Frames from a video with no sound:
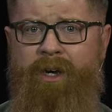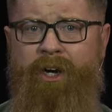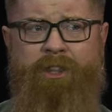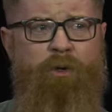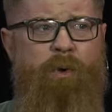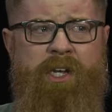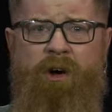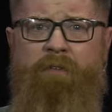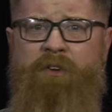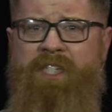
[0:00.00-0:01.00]
authority
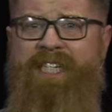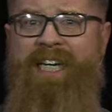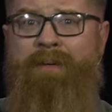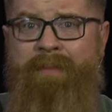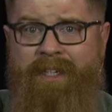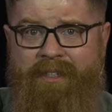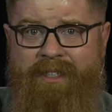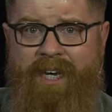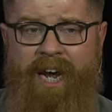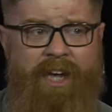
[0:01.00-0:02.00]
over
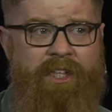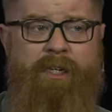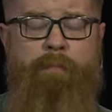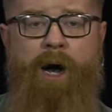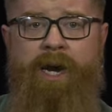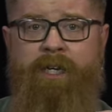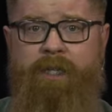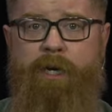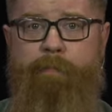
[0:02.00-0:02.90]
demons and the demonically